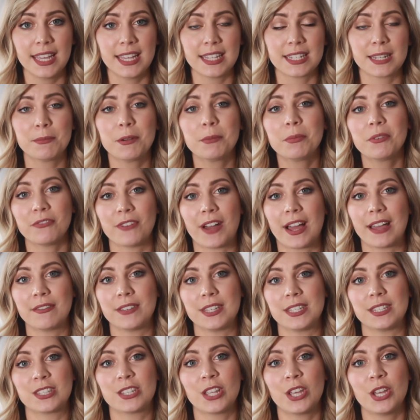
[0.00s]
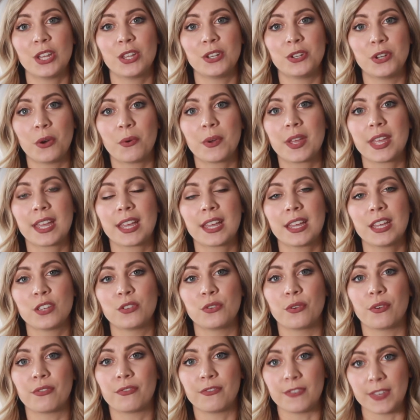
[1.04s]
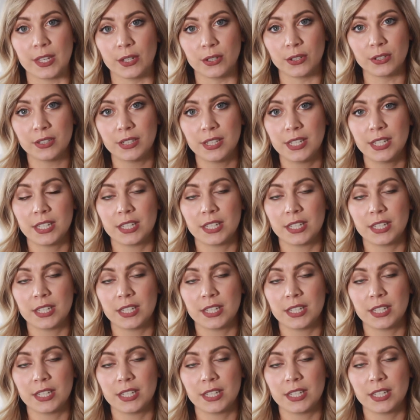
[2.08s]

Tip number 5 is knowing your feel.